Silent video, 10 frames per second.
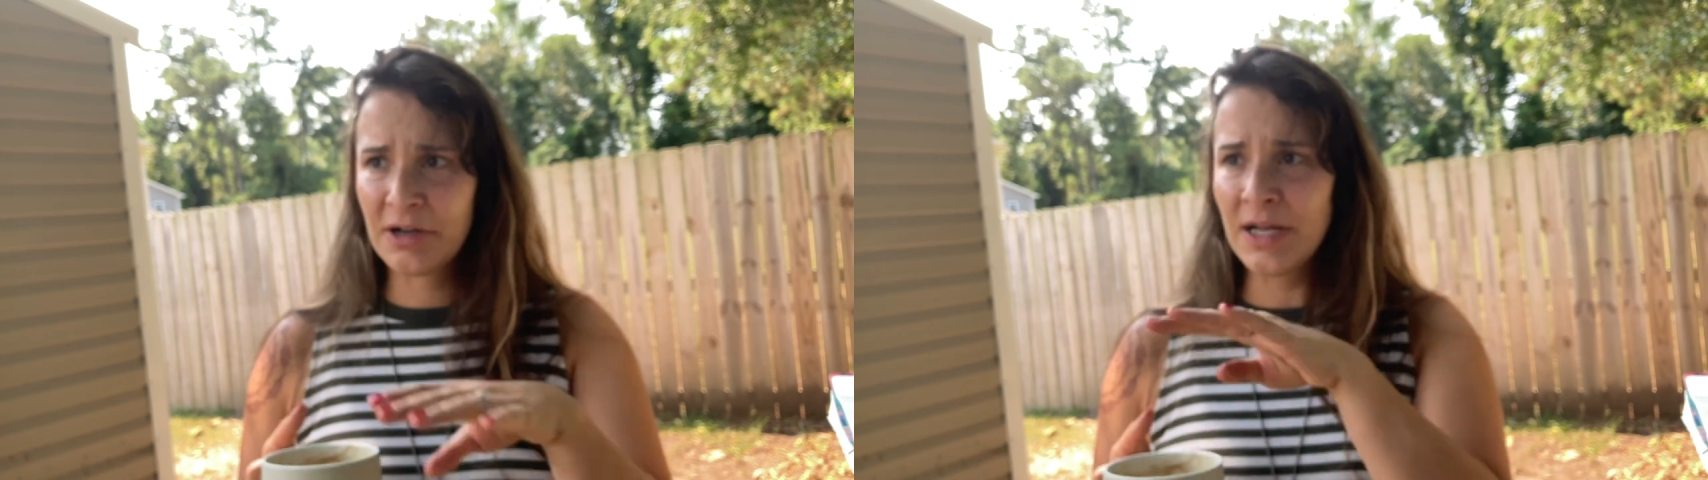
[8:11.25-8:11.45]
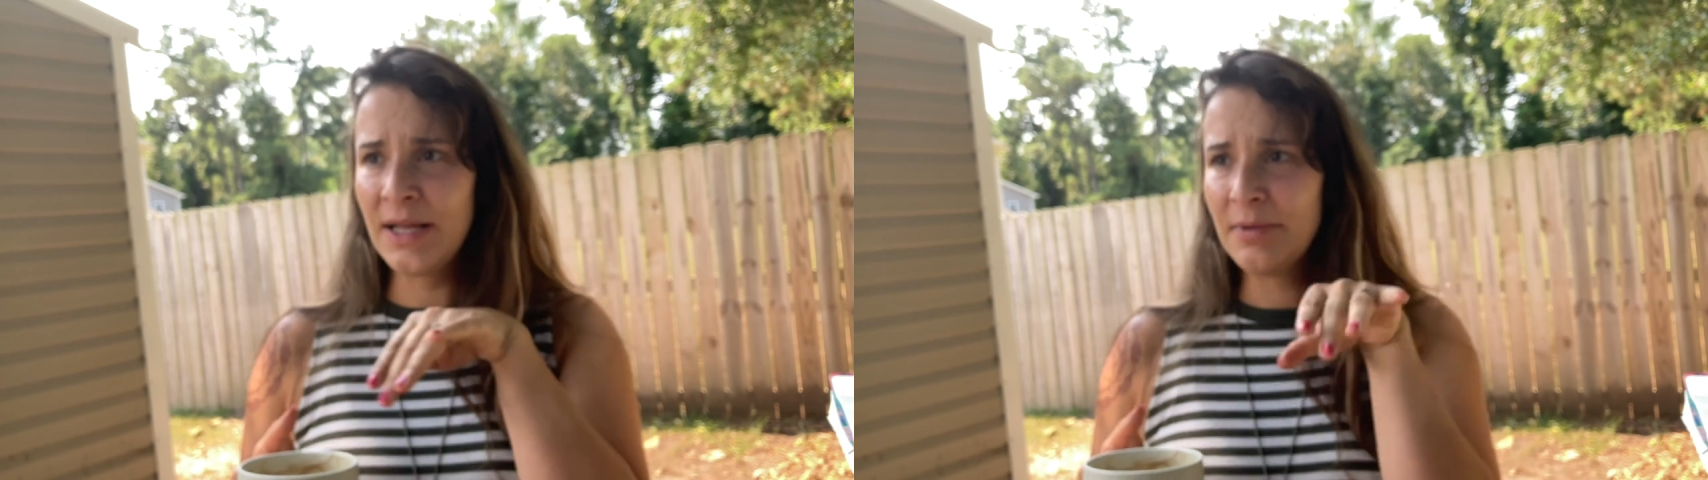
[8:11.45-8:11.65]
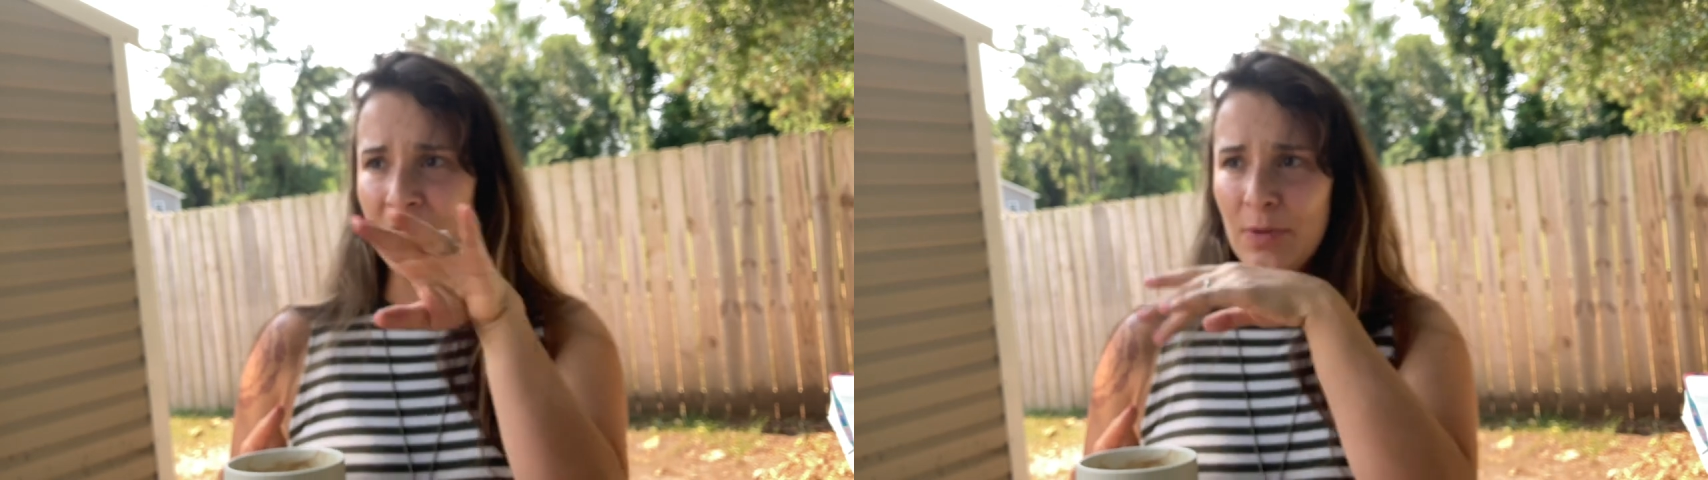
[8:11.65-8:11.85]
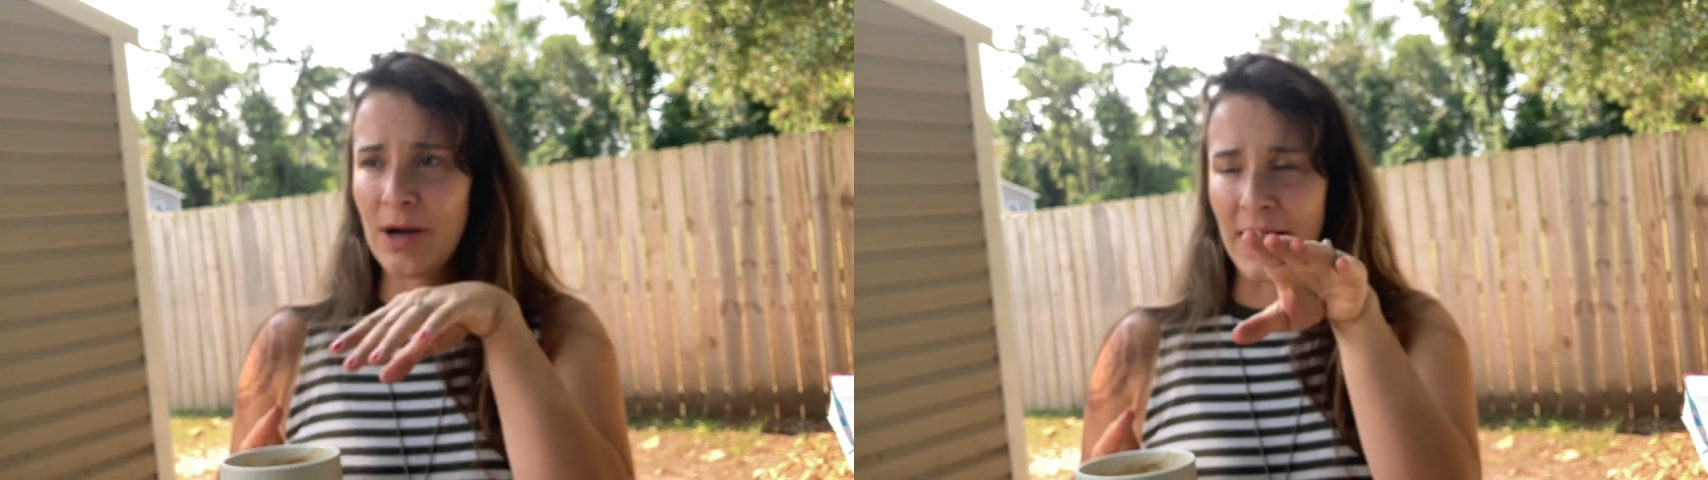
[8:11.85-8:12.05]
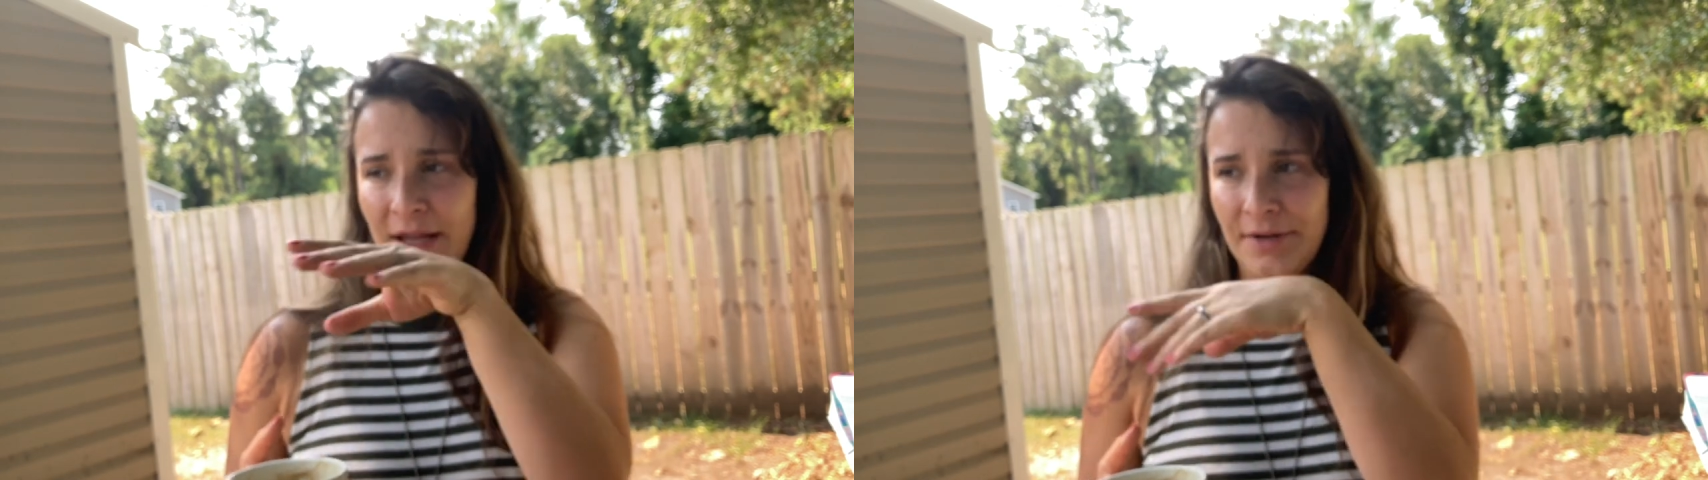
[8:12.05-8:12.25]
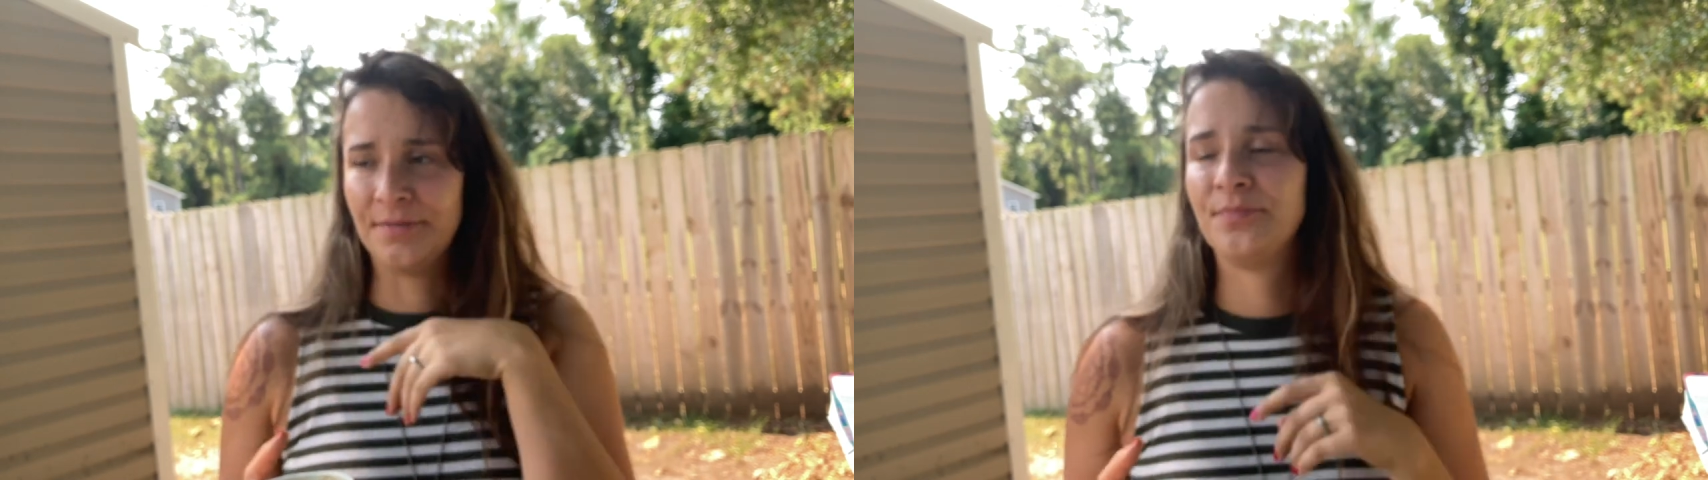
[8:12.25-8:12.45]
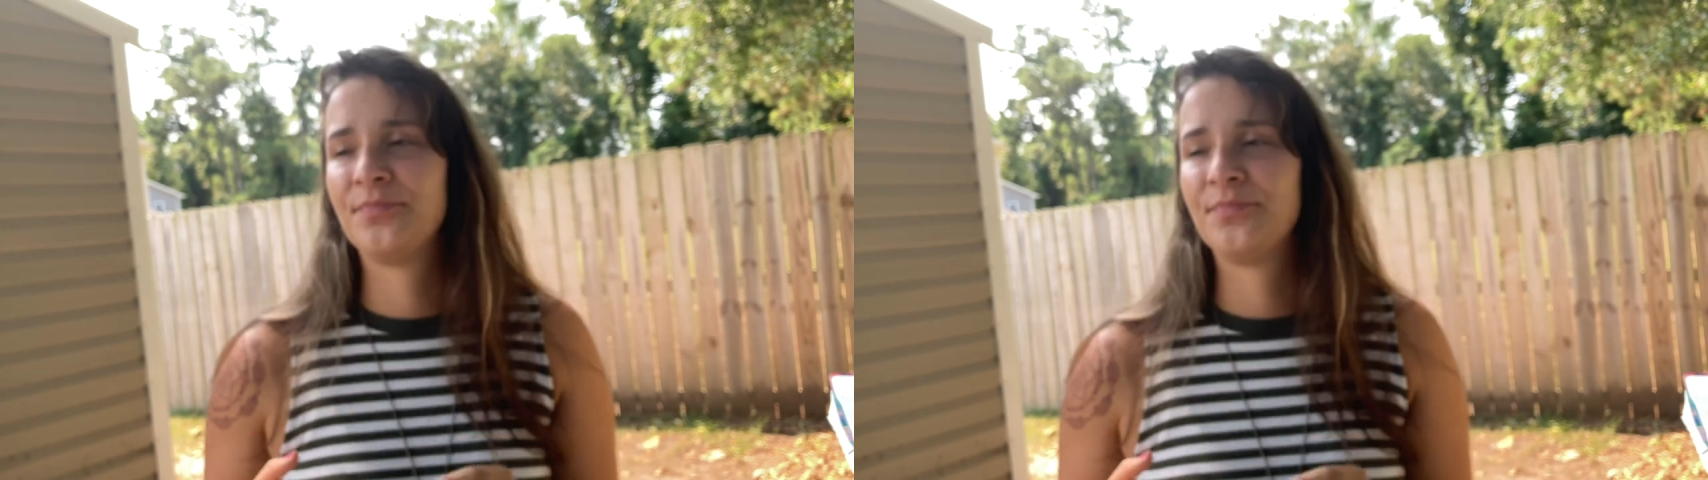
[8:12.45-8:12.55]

inhibiting where I can